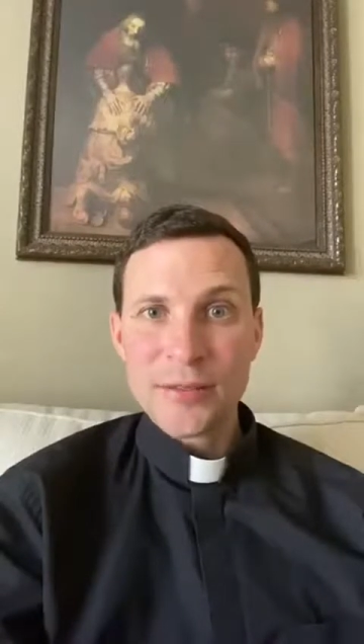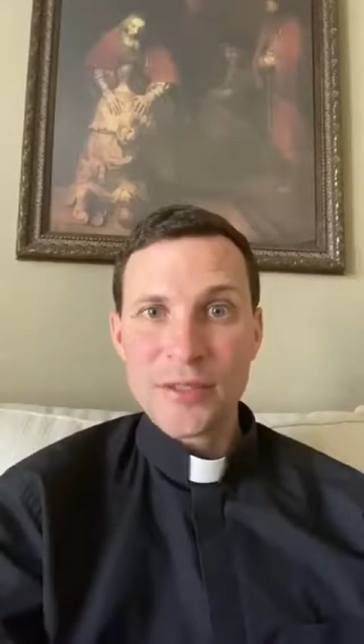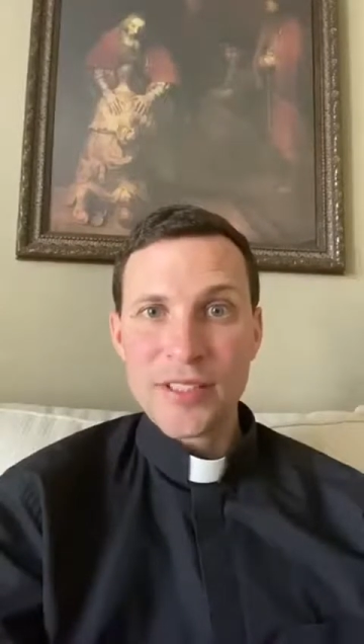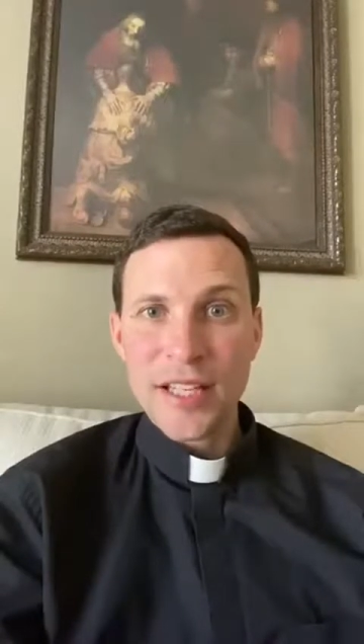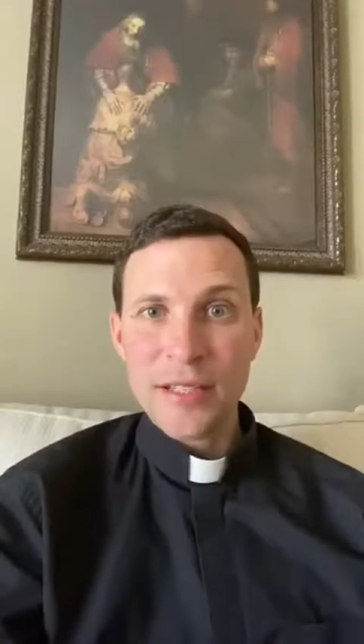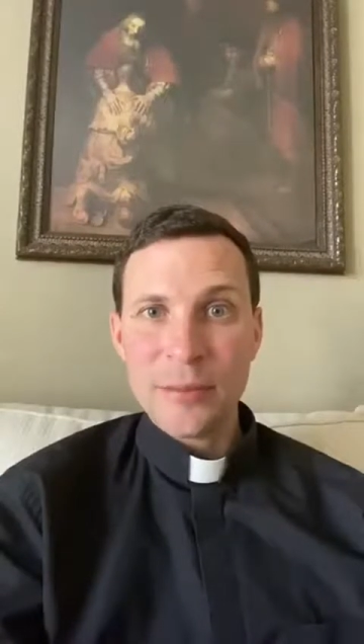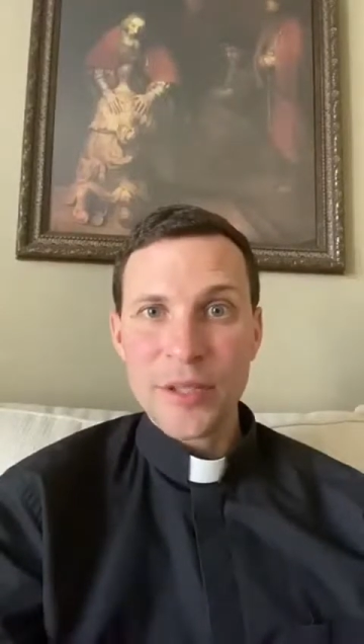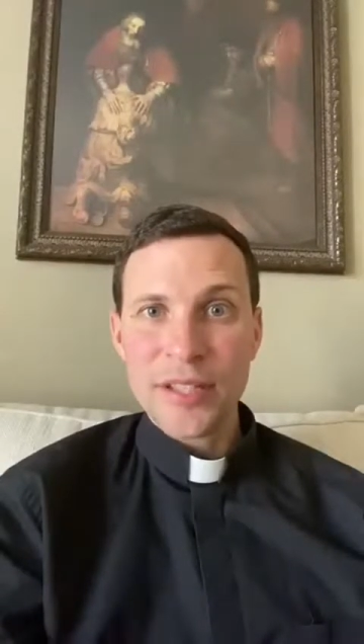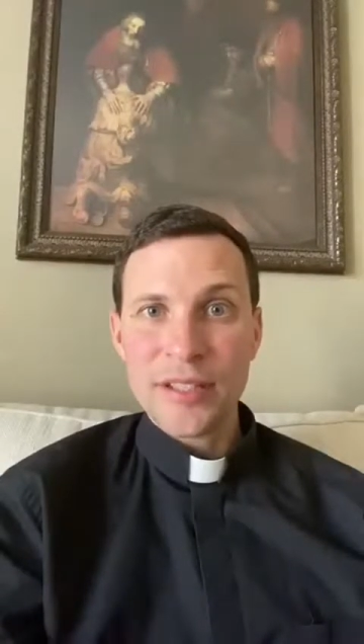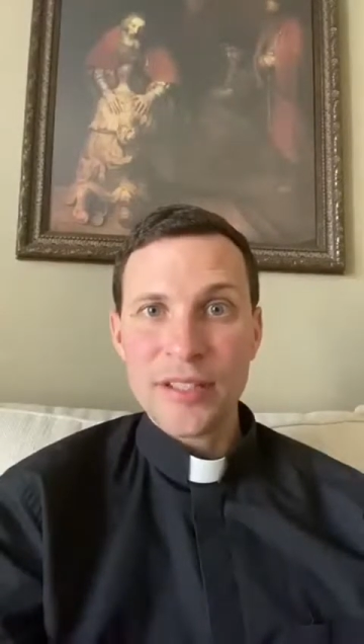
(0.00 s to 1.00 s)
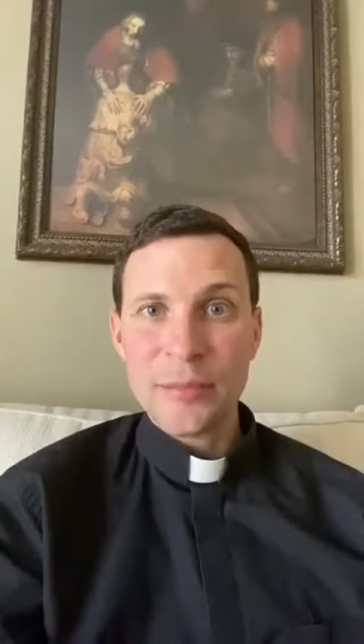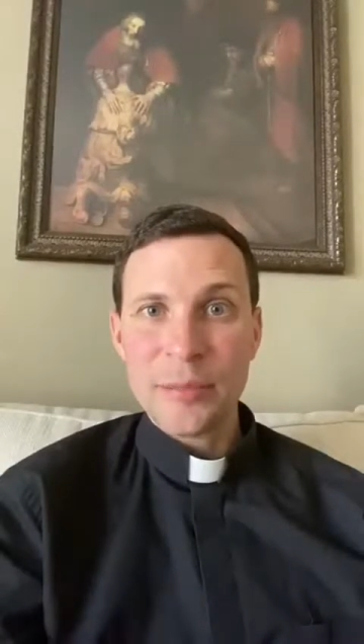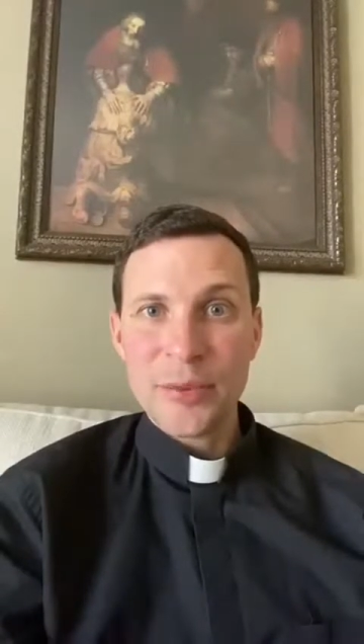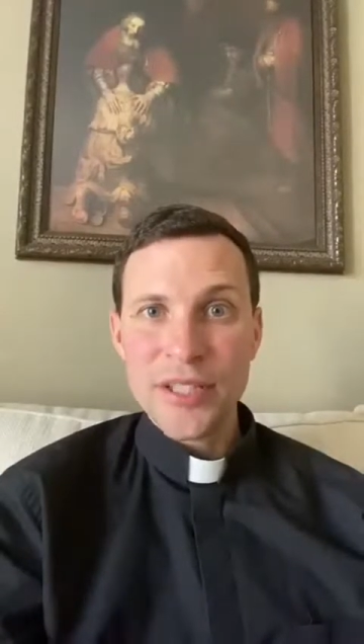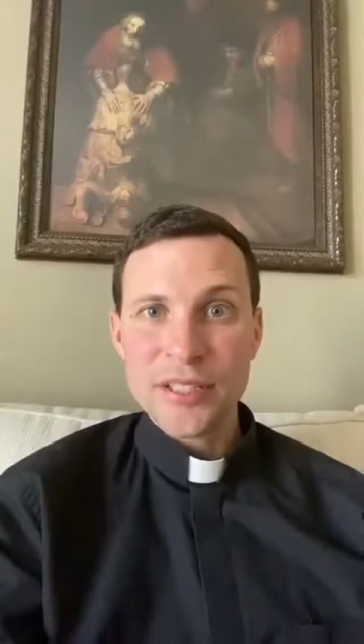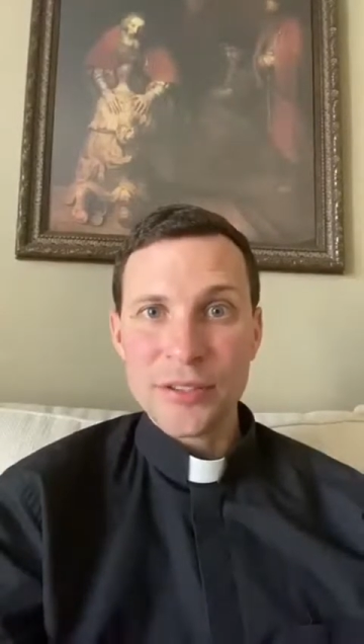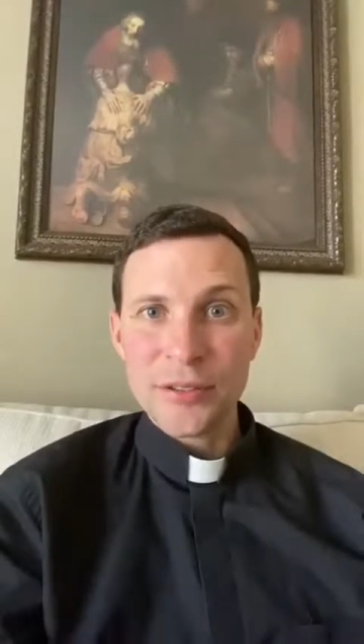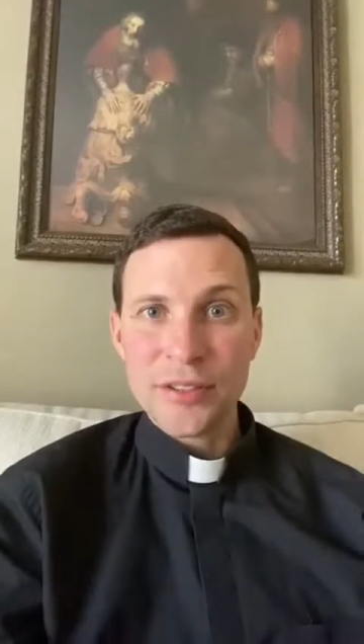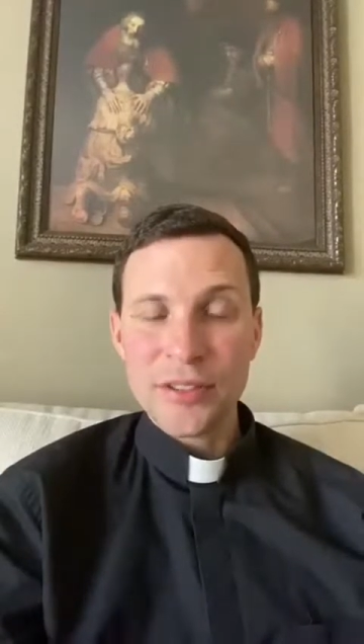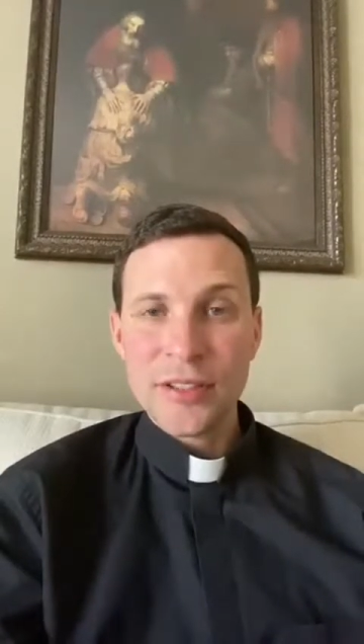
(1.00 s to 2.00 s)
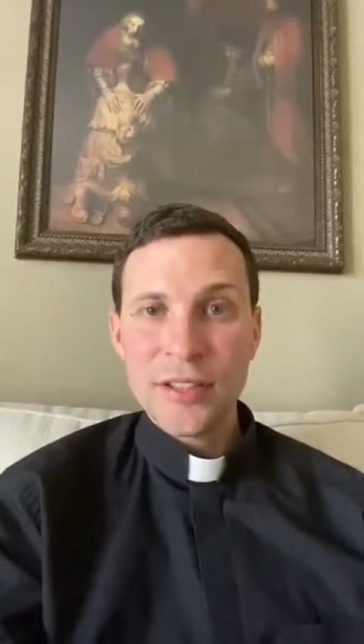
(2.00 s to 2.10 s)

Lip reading: to celebrate the priesthood